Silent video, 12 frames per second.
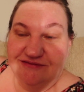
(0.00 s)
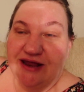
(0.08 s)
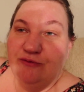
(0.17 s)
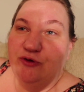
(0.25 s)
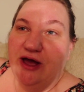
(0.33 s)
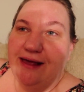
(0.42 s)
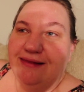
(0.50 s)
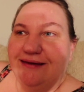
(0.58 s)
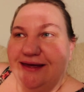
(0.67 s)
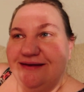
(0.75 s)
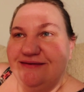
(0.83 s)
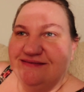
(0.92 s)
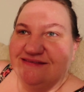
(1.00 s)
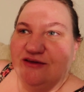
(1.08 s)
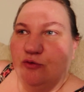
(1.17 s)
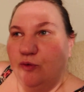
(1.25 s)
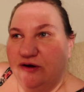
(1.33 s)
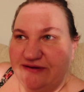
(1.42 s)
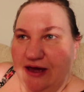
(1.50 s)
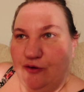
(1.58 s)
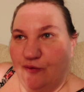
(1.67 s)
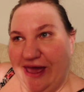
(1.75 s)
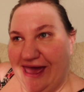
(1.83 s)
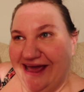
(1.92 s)
And well, it still worked out
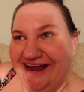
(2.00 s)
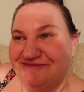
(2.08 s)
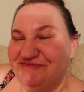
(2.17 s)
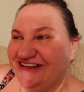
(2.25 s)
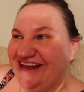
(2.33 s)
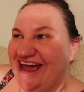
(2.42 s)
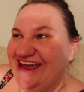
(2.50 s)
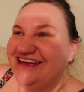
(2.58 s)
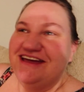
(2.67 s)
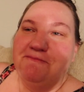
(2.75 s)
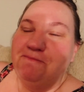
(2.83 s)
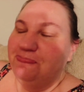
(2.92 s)
okay, but like,